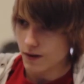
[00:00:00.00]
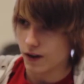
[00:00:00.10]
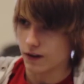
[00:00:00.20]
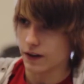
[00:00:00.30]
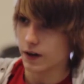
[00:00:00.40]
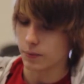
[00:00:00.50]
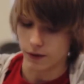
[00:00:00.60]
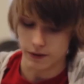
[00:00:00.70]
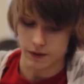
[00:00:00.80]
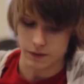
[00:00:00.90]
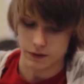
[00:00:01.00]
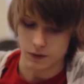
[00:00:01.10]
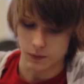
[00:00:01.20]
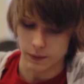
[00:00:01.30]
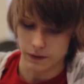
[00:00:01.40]
A later program for
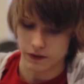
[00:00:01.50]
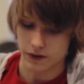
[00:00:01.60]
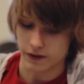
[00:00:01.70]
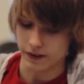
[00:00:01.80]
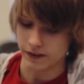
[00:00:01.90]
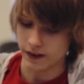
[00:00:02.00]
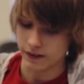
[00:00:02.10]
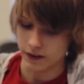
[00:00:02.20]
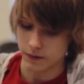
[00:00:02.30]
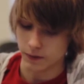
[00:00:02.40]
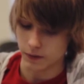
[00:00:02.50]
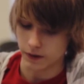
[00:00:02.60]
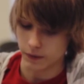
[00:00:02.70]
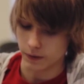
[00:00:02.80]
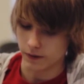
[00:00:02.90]
school milk started in
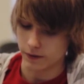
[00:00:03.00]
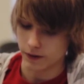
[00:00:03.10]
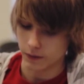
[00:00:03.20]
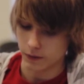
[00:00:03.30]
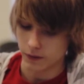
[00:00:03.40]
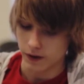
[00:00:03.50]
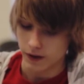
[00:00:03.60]
1940 when a federal